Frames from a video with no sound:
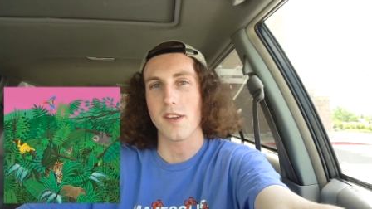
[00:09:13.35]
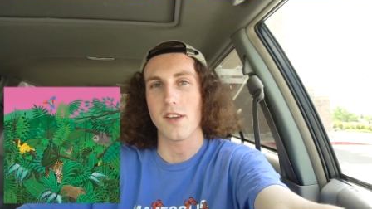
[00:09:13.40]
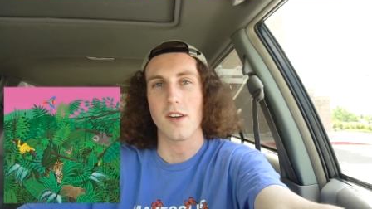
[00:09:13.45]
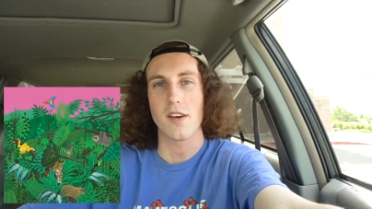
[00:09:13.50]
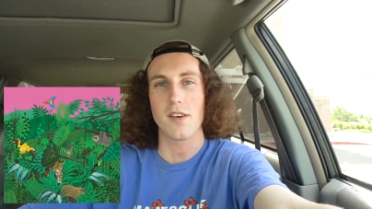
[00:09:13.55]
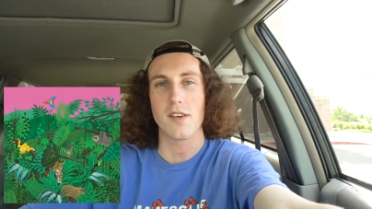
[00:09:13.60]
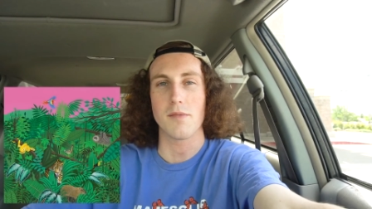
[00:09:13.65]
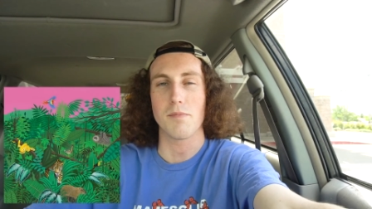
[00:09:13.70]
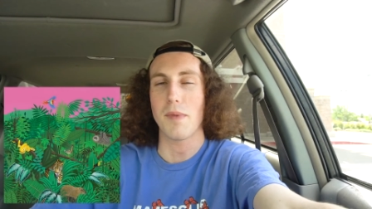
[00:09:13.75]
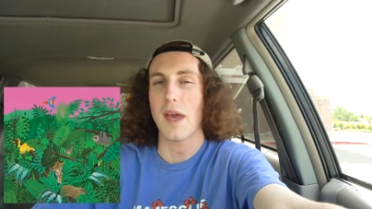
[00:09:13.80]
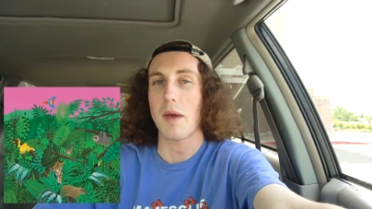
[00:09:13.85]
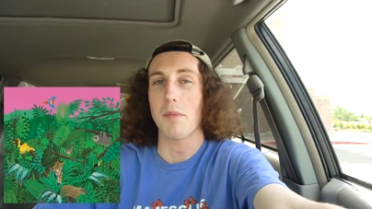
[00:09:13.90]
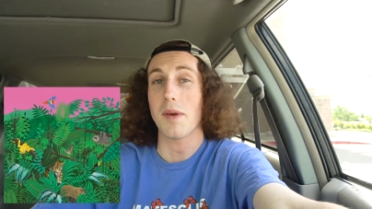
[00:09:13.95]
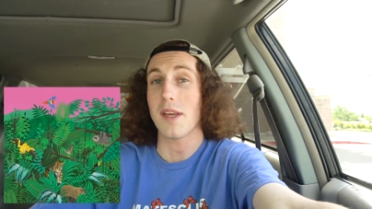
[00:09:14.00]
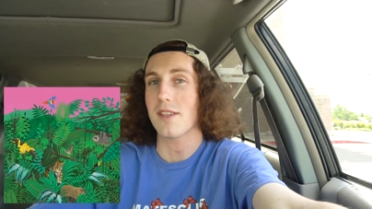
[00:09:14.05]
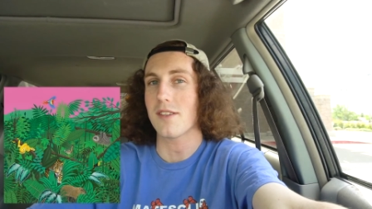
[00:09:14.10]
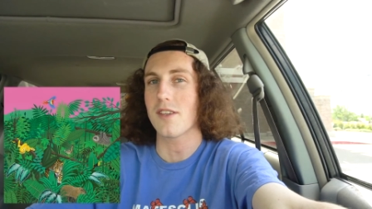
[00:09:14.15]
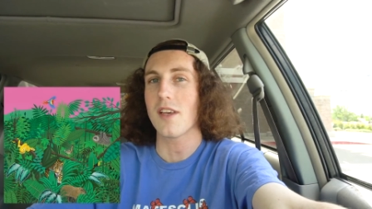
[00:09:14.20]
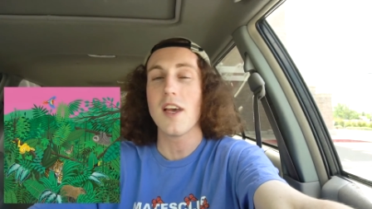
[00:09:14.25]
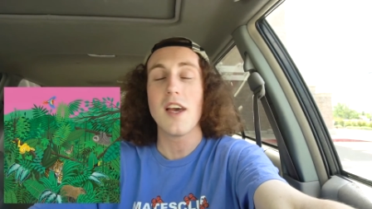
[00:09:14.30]
You know, maybe
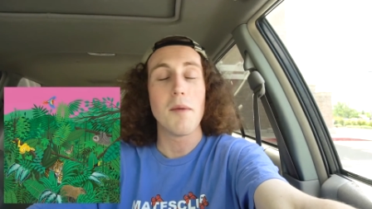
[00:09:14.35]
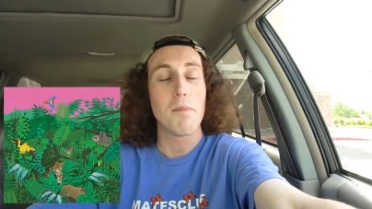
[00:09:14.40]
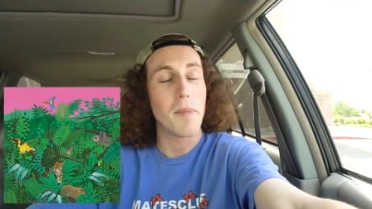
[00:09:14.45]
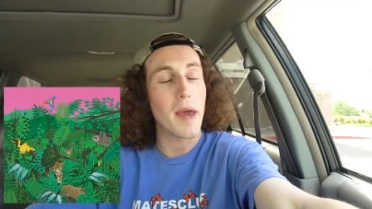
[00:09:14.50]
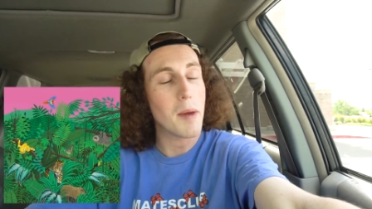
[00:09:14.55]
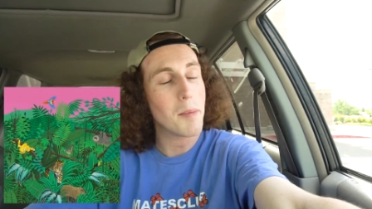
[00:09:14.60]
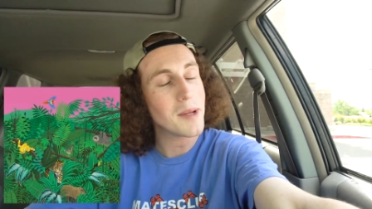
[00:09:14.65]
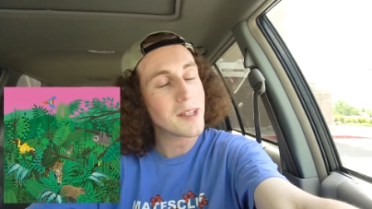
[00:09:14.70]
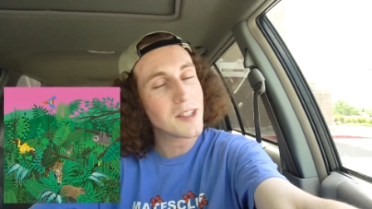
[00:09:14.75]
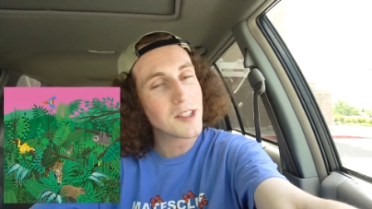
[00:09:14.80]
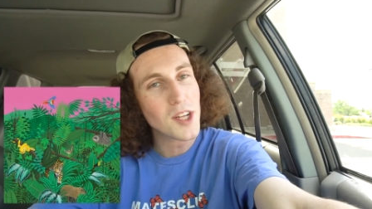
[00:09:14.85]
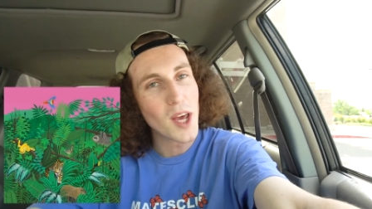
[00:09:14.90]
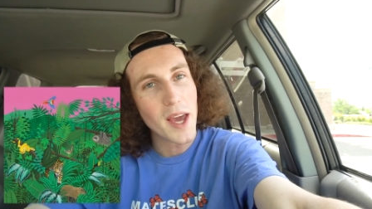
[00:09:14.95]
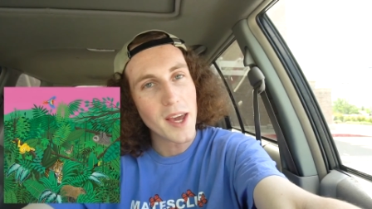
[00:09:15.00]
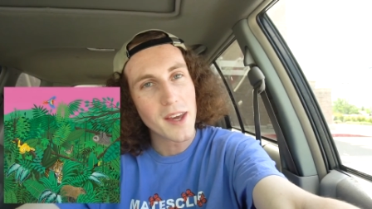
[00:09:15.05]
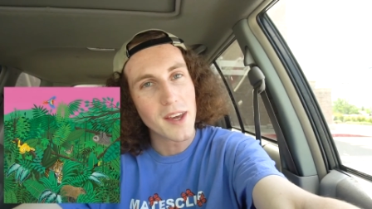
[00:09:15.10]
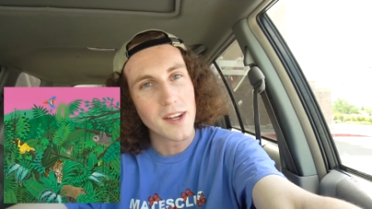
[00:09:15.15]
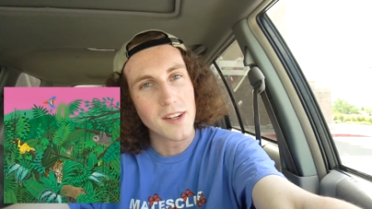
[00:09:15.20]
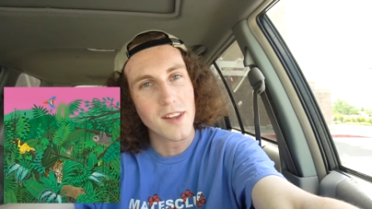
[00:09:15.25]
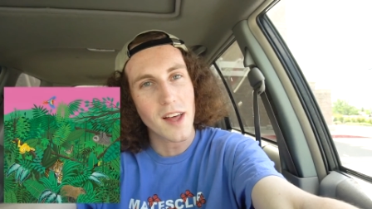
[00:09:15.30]
it's
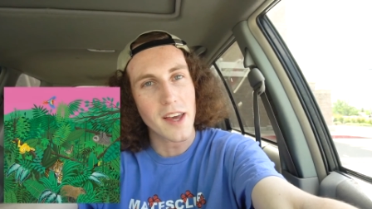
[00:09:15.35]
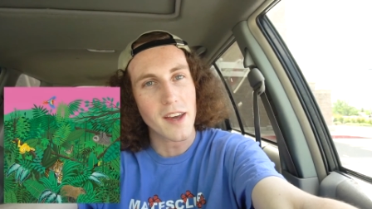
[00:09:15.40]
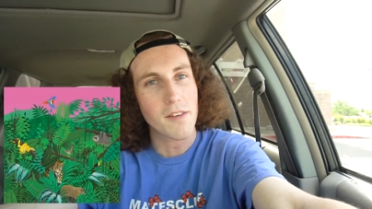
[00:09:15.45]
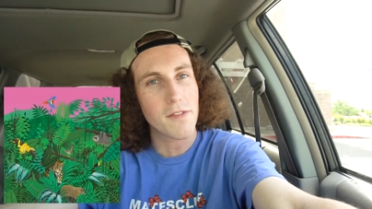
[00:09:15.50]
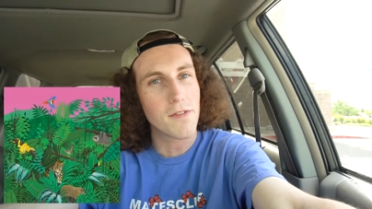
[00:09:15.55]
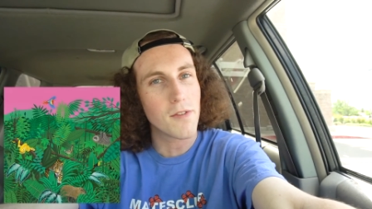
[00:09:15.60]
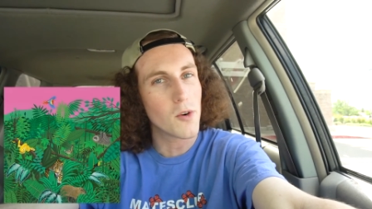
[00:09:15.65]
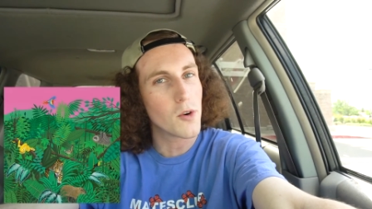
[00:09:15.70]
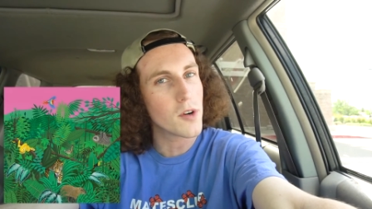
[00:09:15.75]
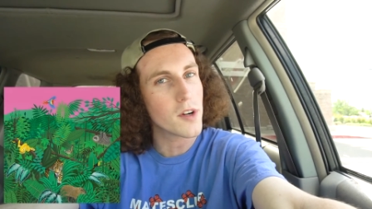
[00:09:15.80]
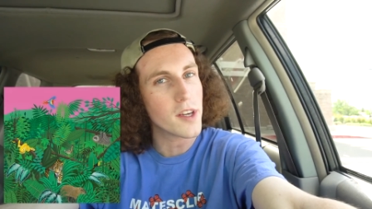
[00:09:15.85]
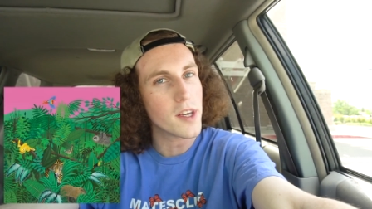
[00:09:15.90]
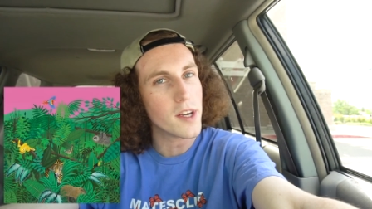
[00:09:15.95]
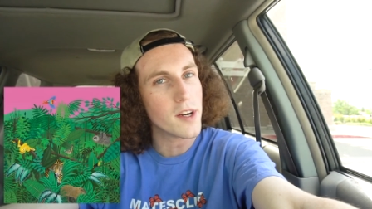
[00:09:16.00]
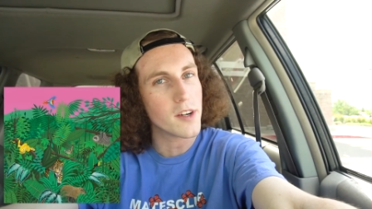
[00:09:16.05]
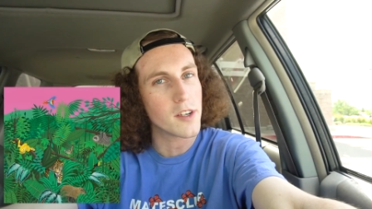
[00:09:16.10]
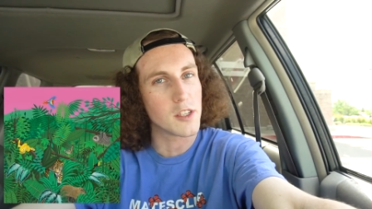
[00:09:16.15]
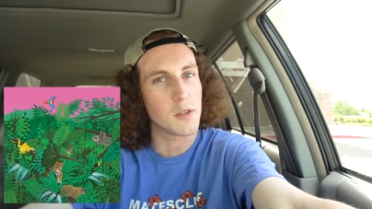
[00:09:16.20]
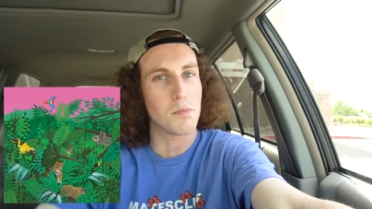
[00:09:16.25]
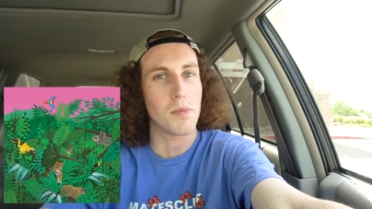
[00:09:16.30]
taken like 4
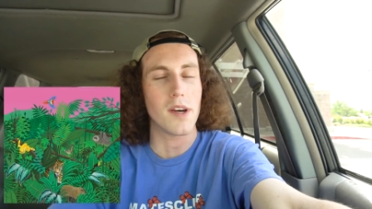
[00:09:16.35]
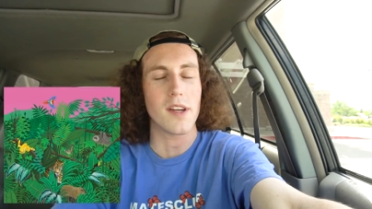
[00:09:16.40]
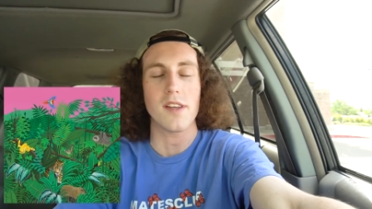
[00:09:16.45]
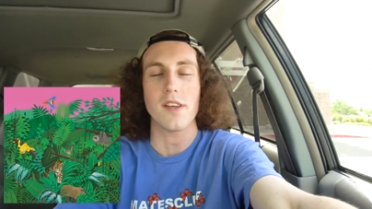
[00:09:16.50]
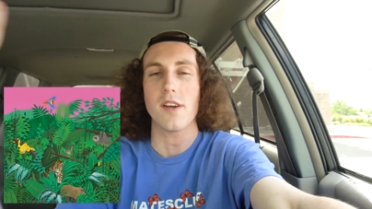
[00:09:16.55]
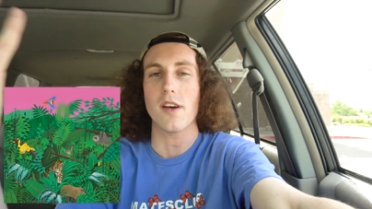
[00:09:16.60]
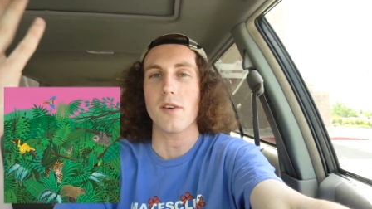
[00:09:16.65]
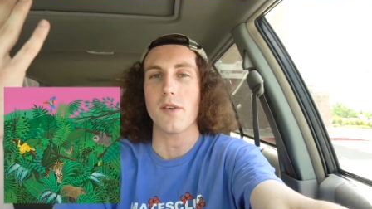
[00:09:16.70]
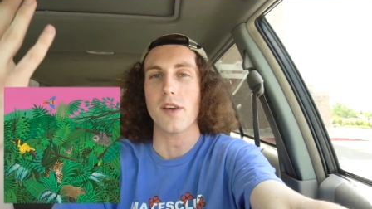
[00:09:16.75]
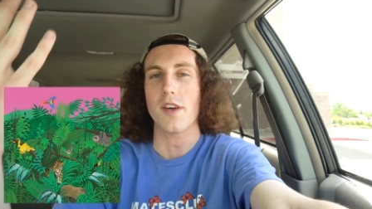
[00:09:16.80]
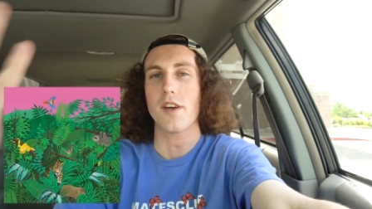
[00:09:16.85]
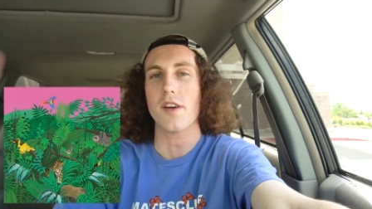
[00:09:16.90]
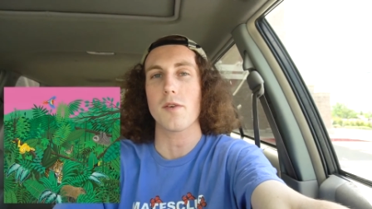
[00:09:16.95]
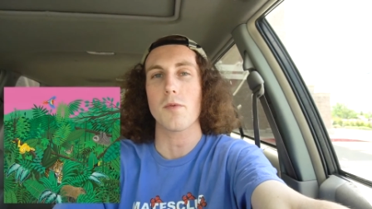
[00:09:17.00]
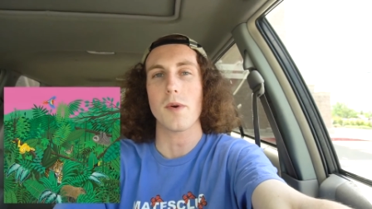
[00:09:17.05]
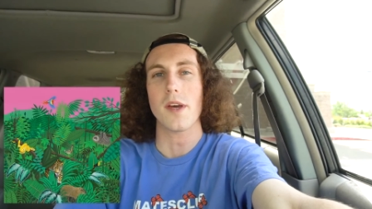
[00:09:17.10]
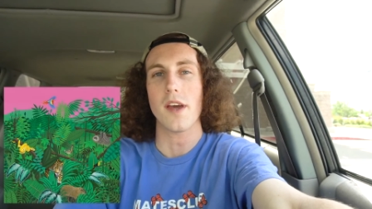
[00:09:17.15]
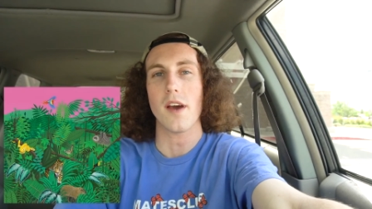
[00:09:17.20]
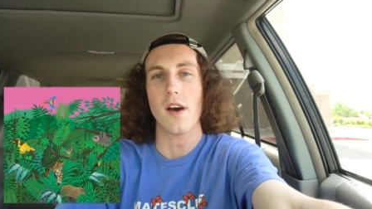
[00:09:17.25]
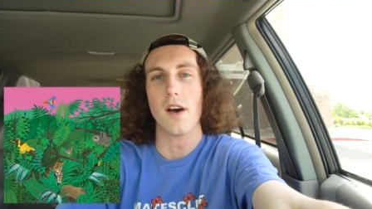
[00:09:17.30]
years, but you know, here
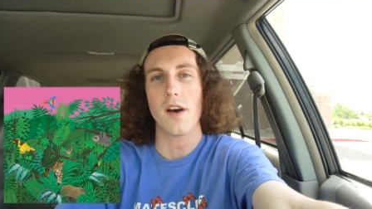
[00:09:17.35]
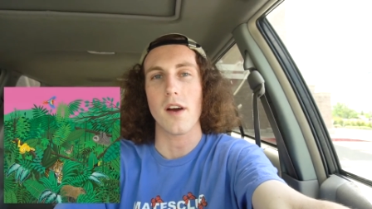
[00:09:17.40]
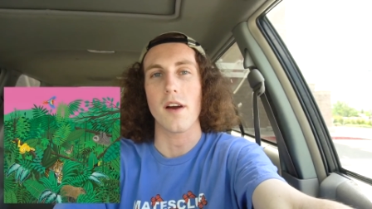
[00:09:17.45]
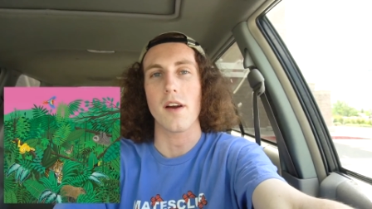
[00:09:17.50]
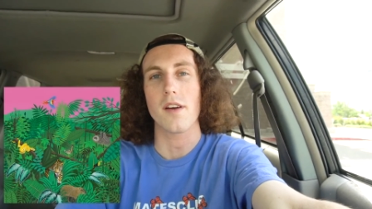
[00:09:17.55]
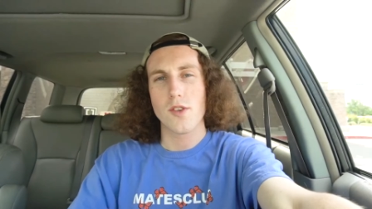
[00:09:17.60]
we are.